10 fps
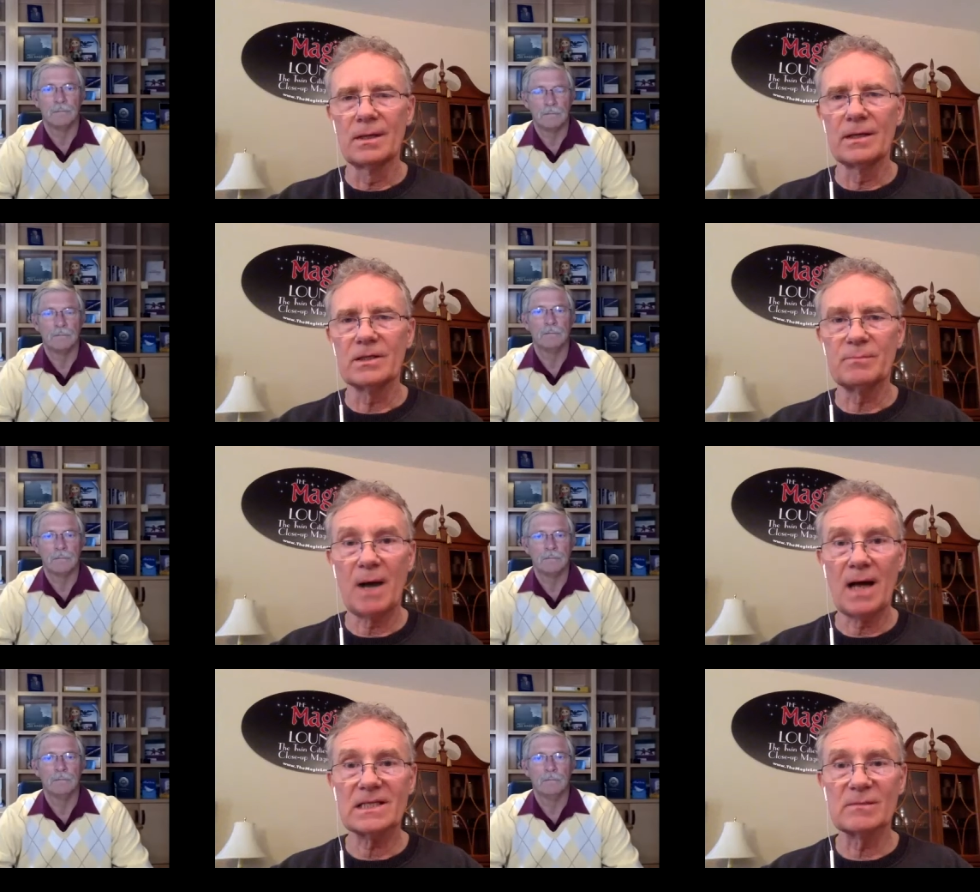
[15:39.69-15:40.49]
Speaker 1: It's
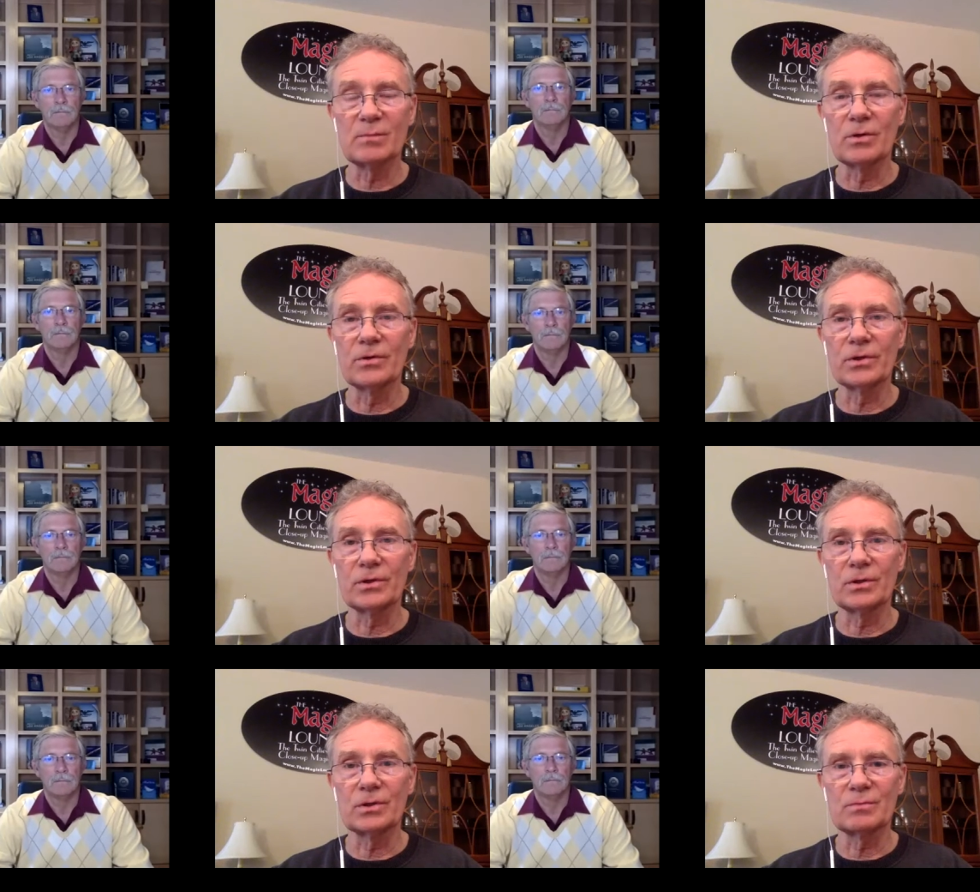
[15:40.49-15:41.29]
possible that
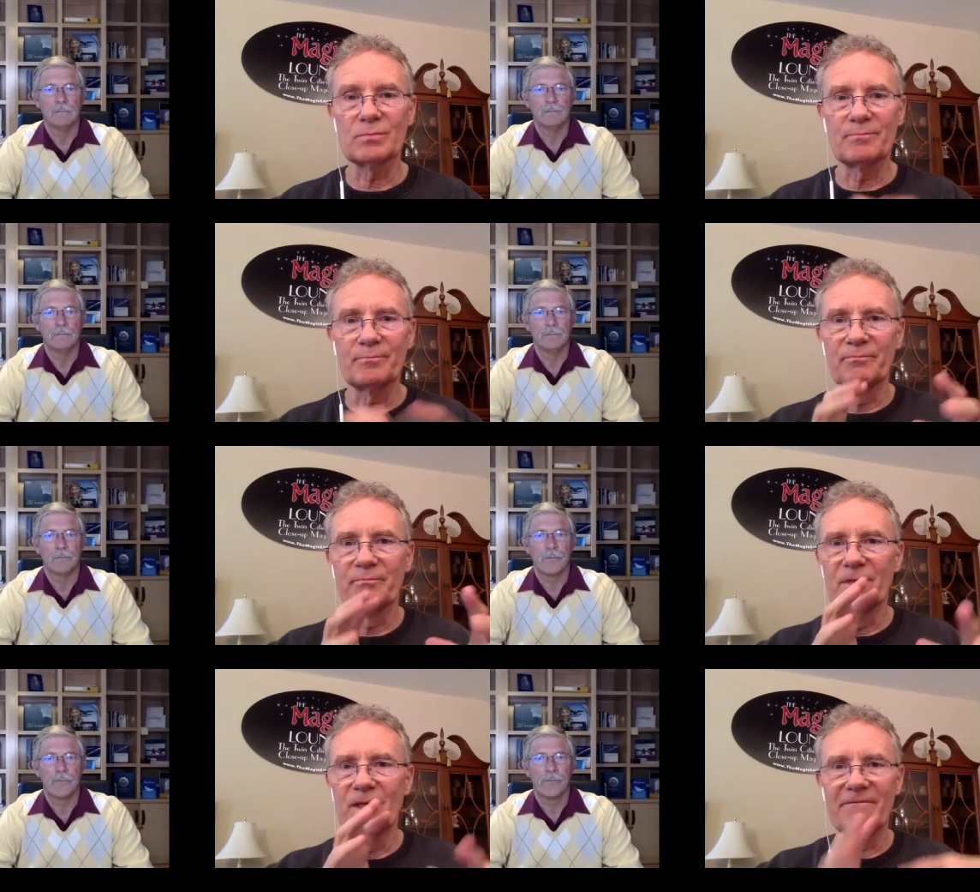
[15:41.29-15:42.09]
there's
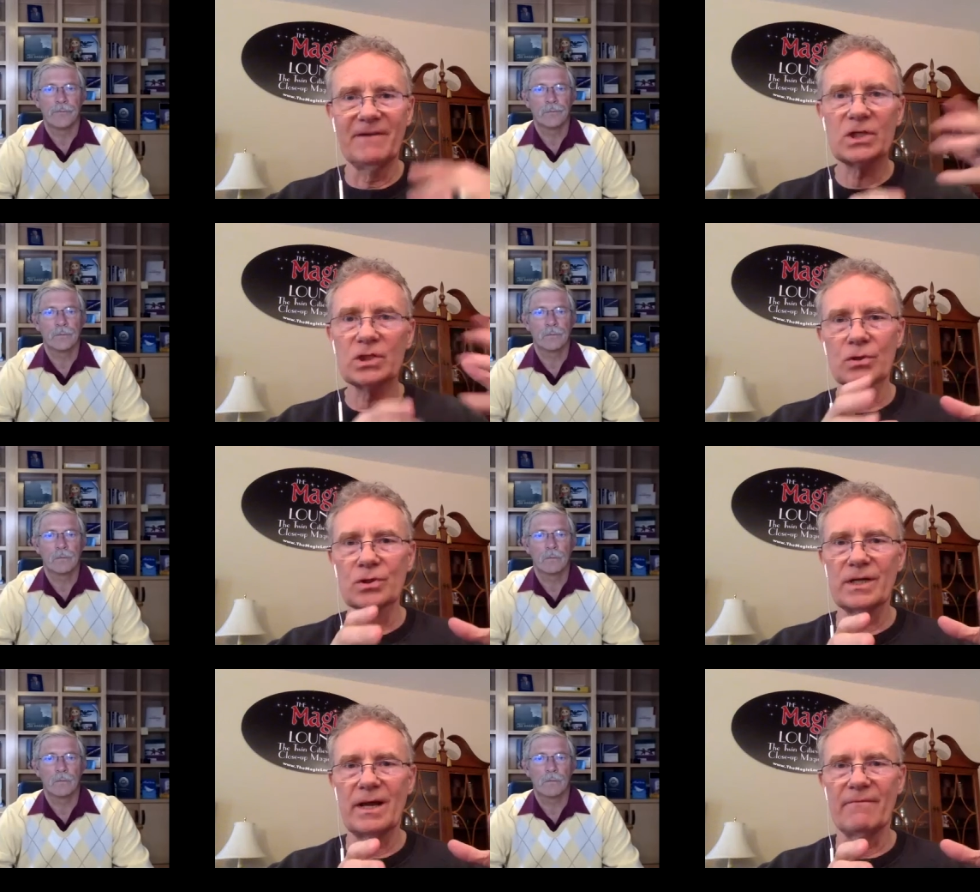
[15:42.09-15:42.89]

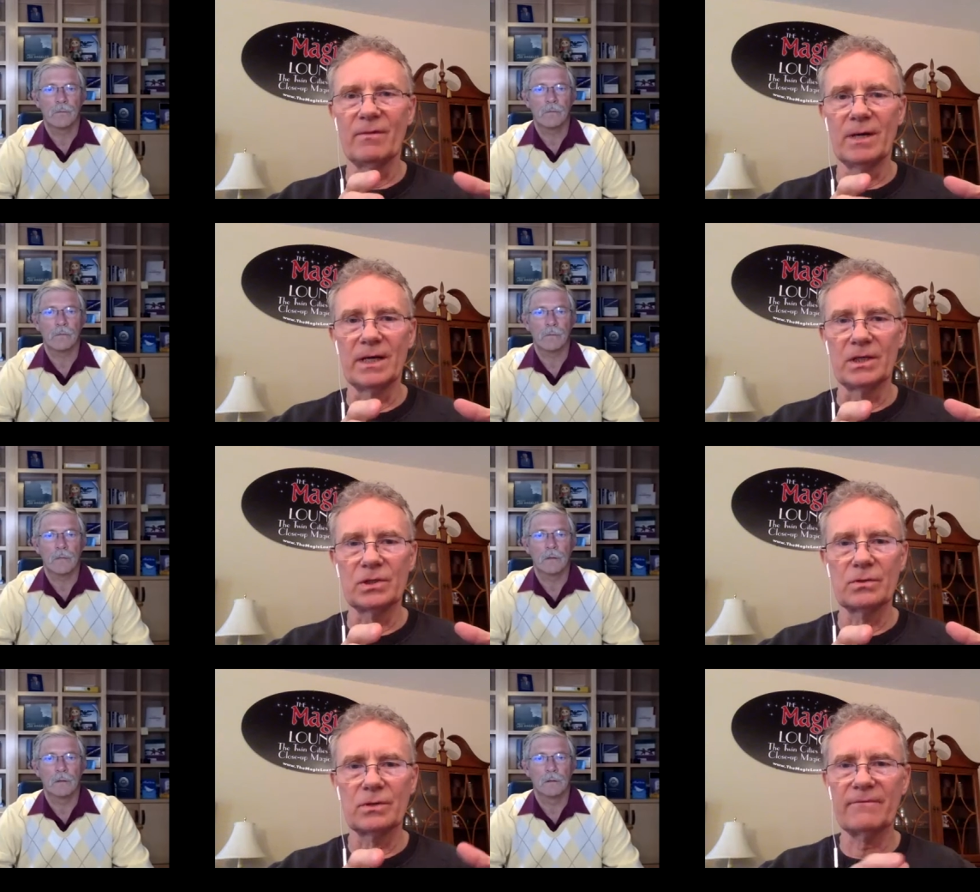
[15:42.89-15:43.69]
investors that have the money, so
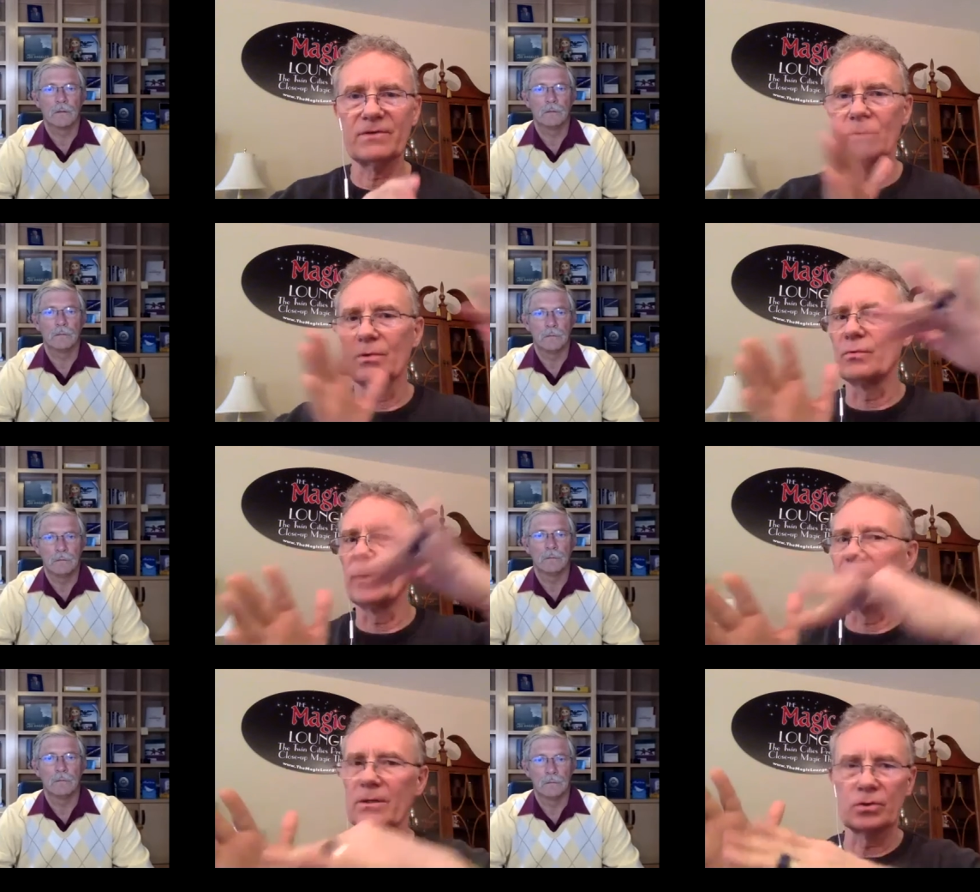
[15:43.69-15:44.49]
you don't have to go the
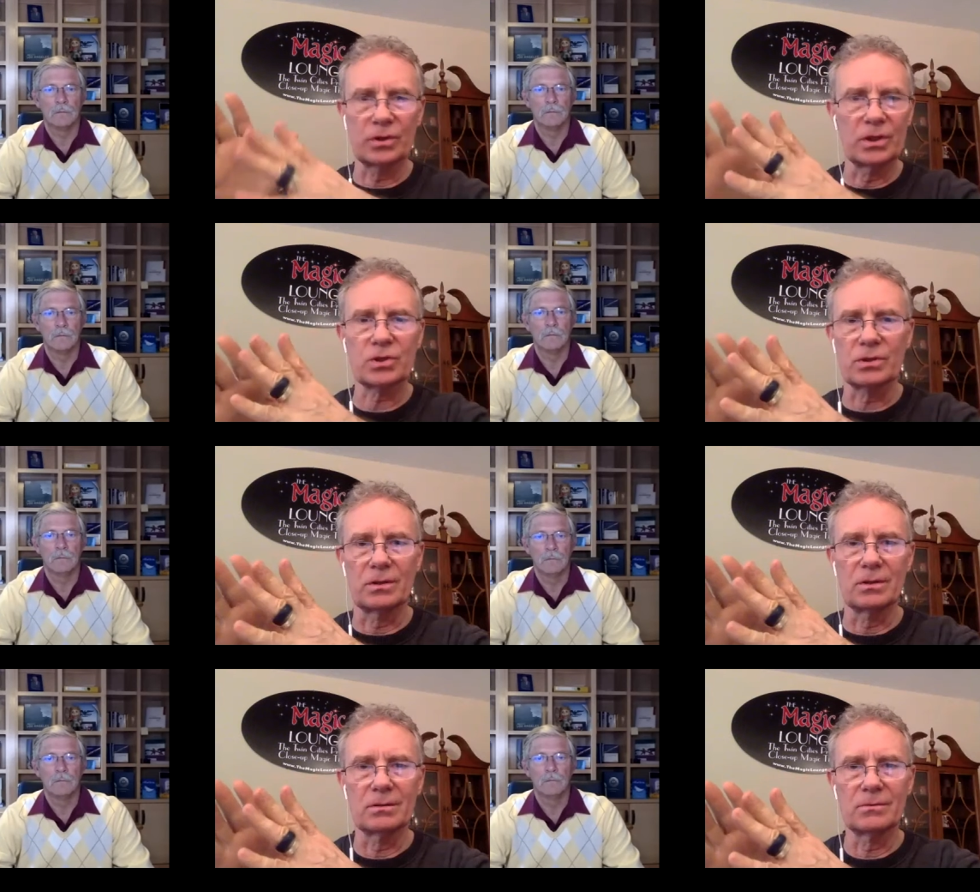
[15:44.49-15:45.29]
regular
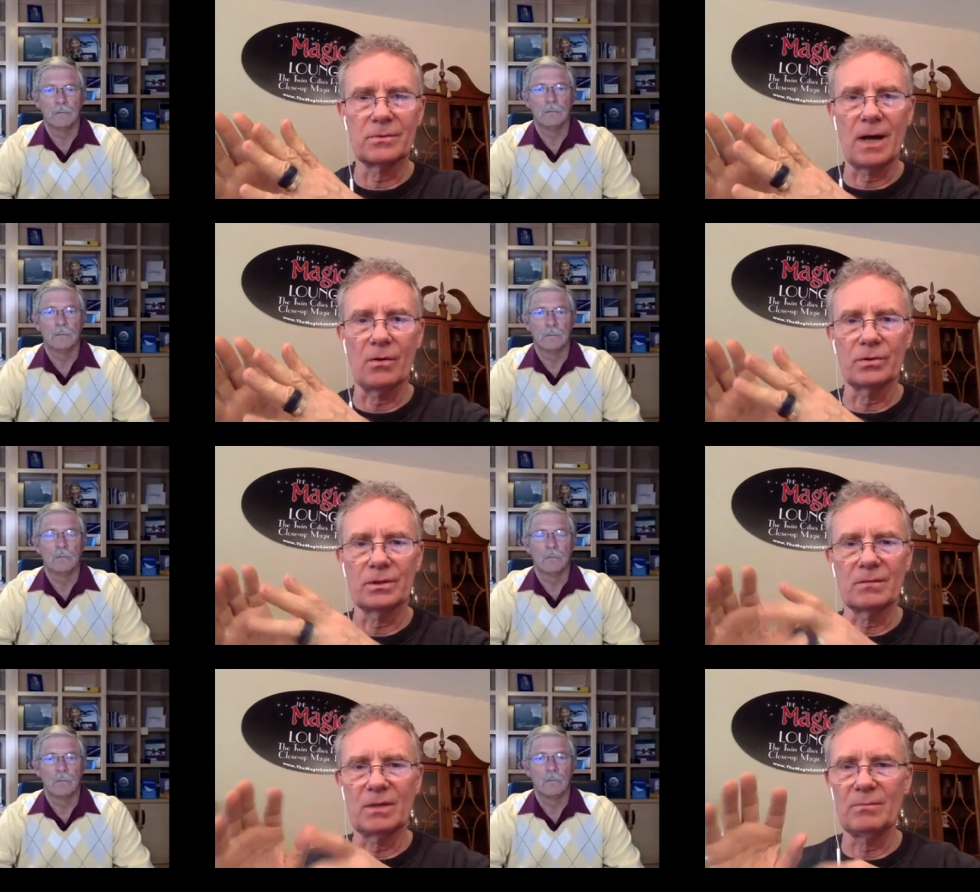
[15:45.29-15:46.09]
traditional route.
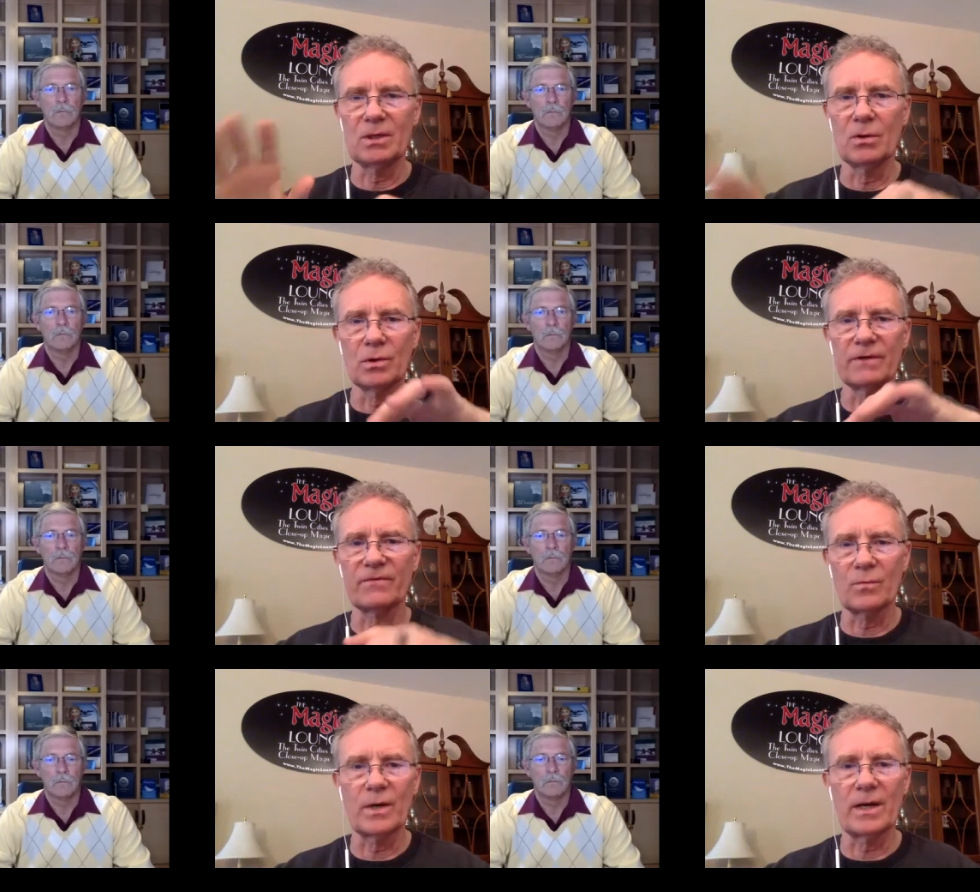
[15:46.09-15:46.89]
You can maybe go a
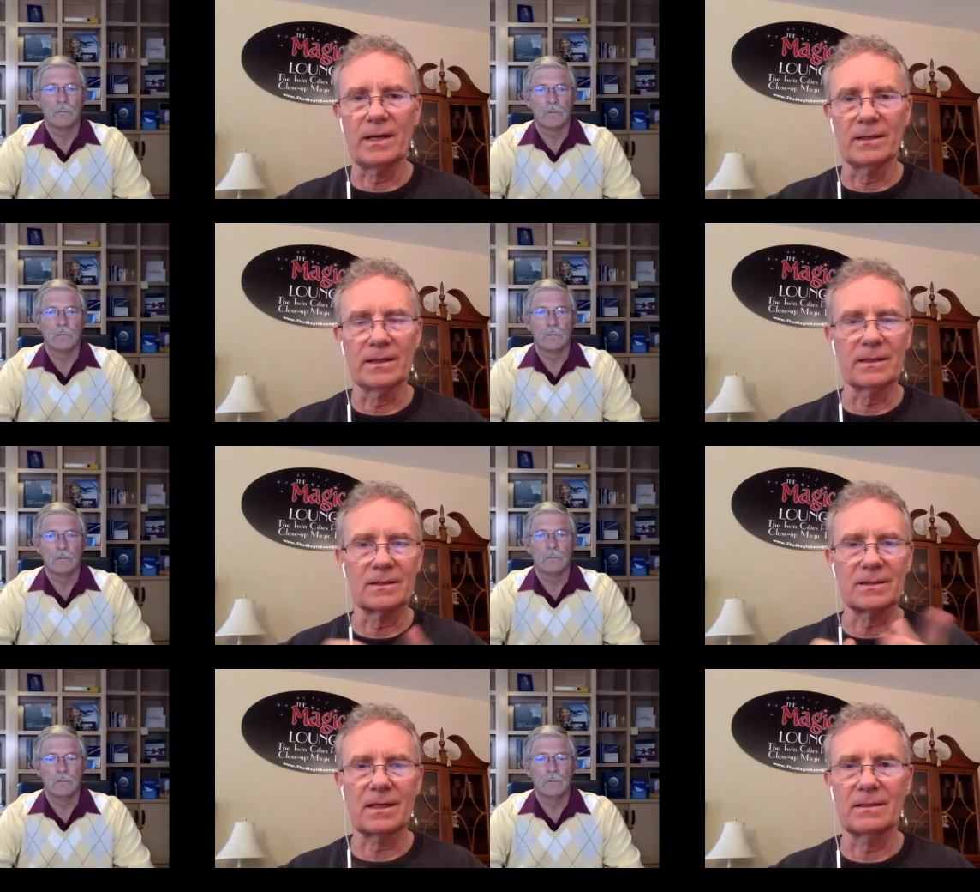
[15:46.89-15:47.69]
different way. And like
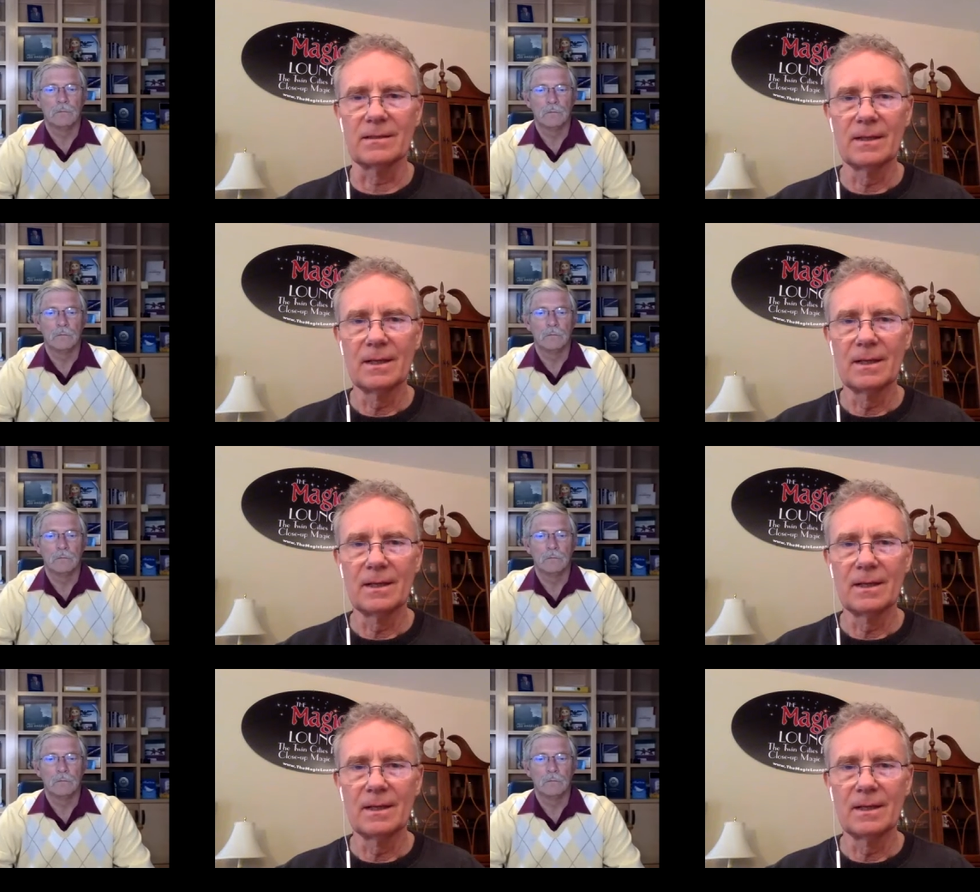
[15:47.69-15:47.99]
you said,